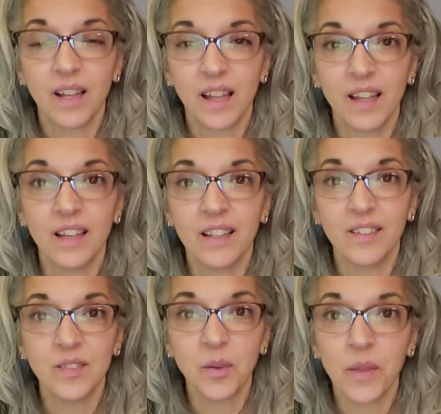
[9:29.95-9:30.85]
And
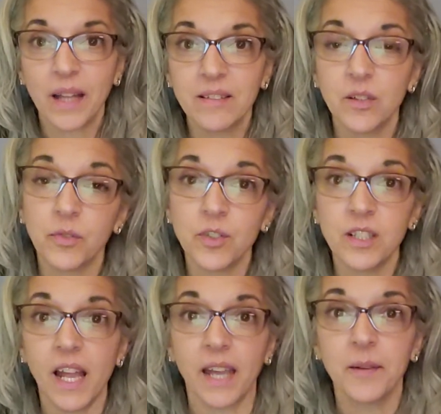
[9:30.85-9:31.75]
so that's it for
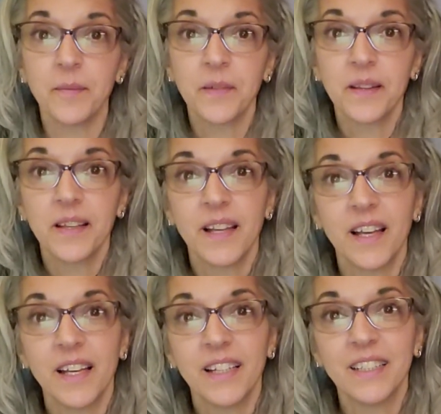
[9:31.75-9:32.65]
today.
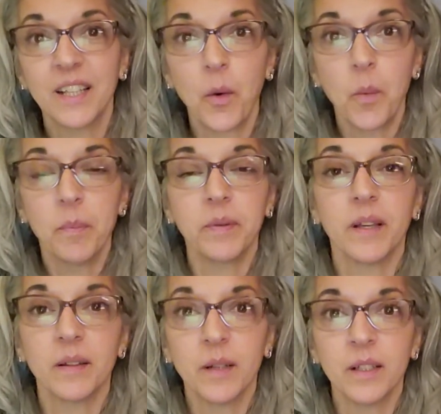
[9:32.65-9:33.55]
And I hope
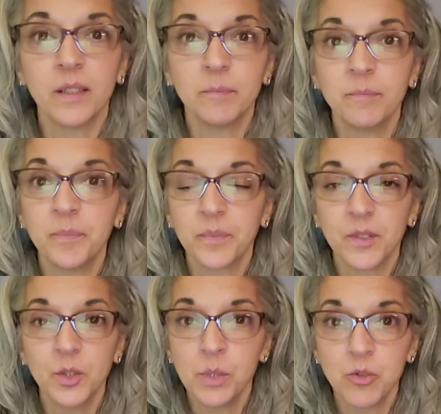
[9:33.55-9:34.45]

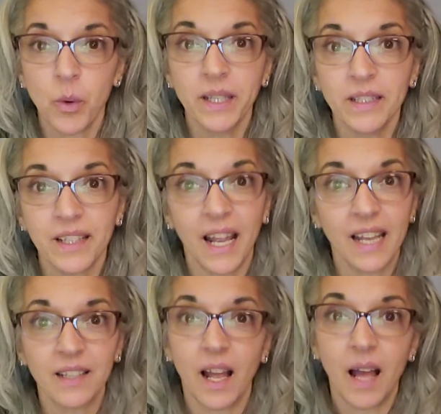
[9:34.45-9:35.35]
you enjoy it.
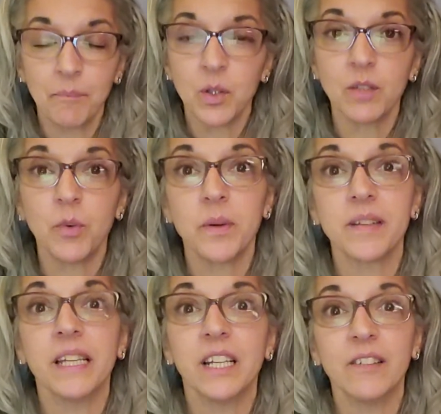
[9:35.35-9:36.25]
And I'm looking forward to
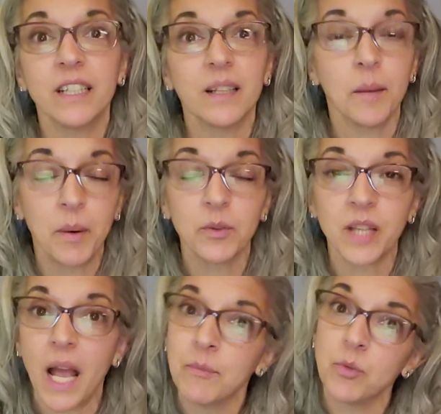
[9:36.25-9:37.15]
hearing about
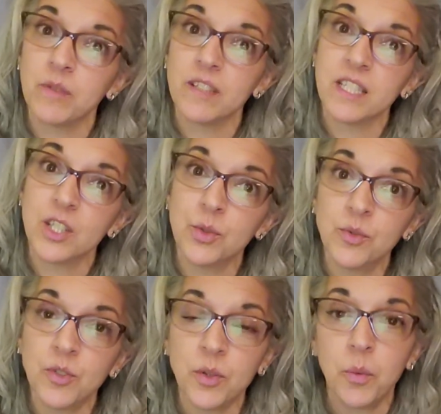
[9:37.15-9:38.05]
times you've either
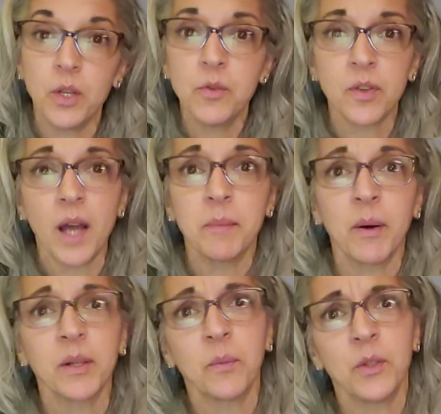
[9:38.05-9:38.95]
used it or what you thought
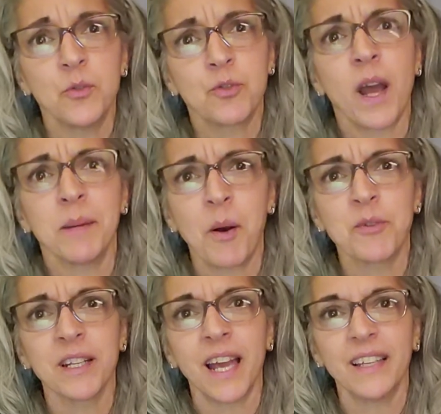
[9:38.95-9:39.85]
about it when you tried them out
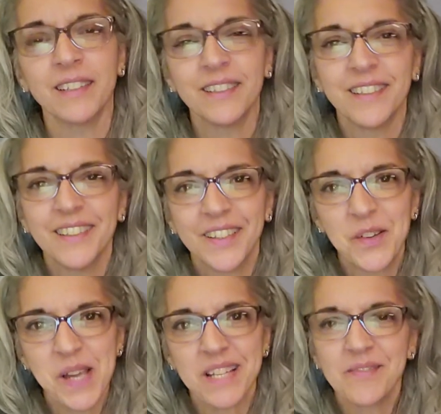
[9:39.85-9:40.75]
today.
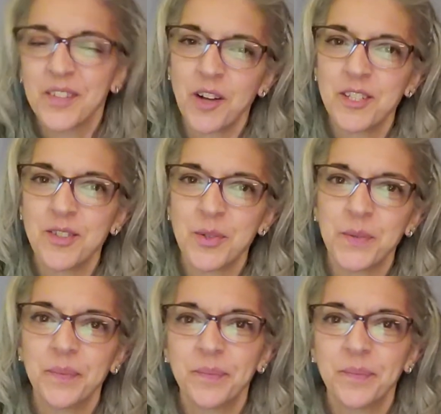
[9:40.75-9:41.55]
Okay, talk to you soon.